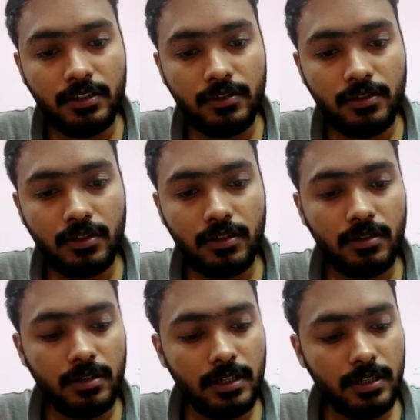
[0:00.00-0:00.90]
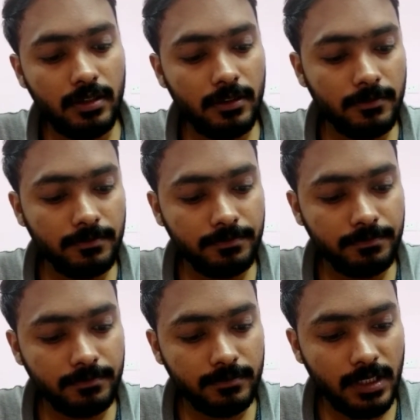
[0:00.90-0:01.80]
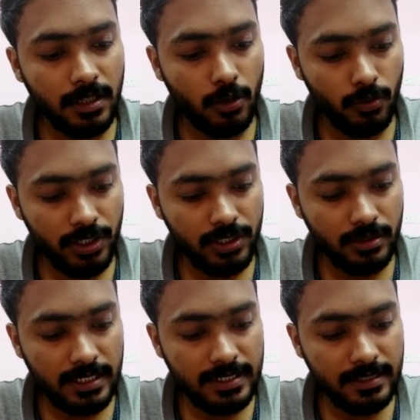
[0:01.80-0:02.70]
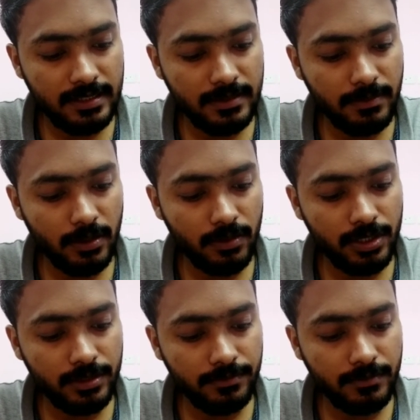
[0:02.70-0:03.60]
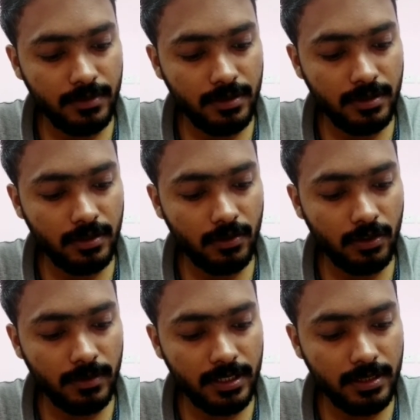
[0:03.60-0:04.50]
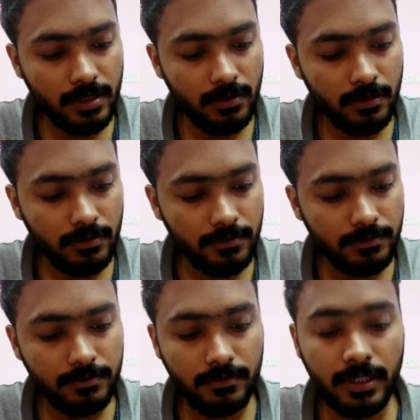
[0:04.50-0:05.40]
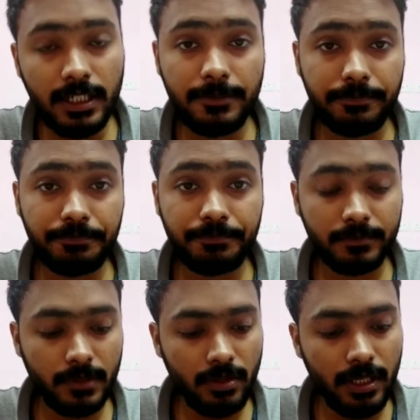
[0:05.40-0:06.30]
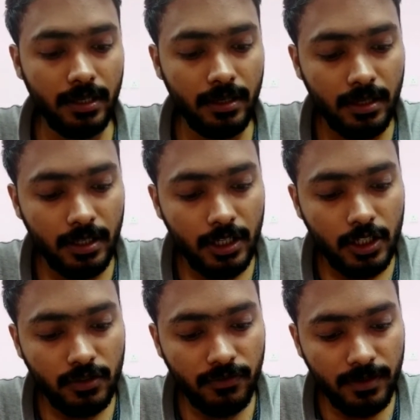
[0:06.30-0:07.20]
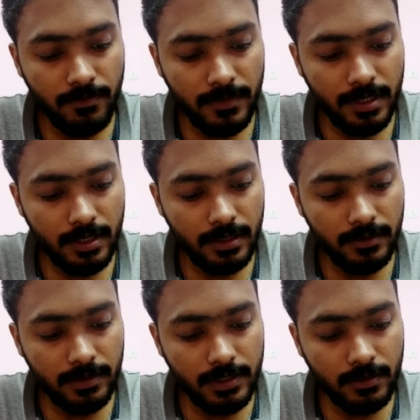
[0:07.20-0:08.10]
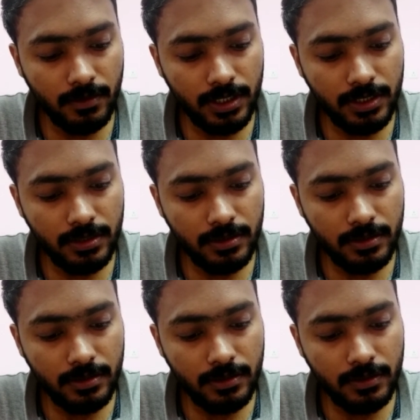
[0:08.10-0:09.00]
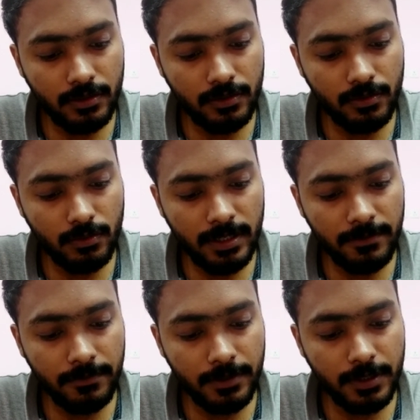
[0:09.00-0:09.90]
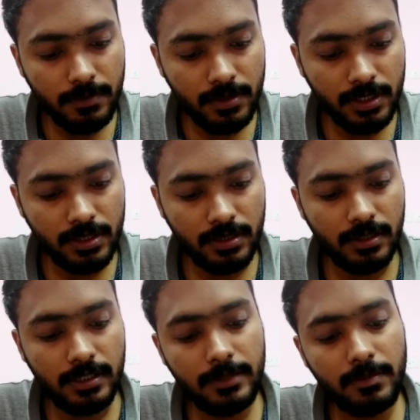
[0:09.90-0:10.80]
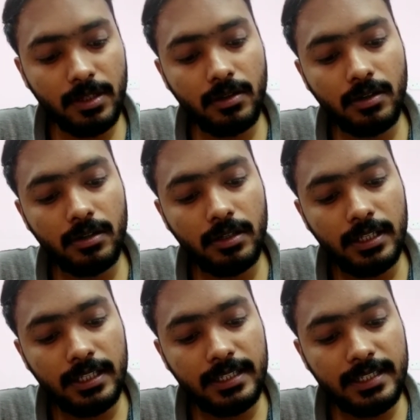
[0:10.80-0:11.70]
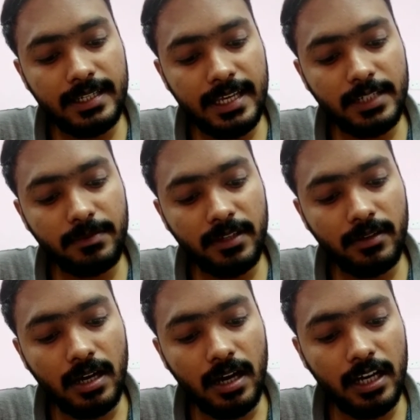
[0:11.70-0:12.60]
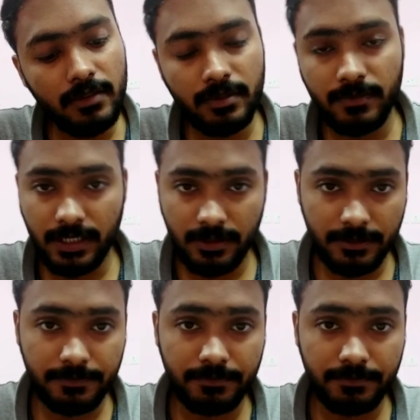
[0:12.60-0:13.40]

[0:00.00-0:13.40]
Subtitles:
draw a origin. Let's say this is my origin, 0 comma 0, right? Okay, so from this origin to my first position, let me call this as my r1 vector,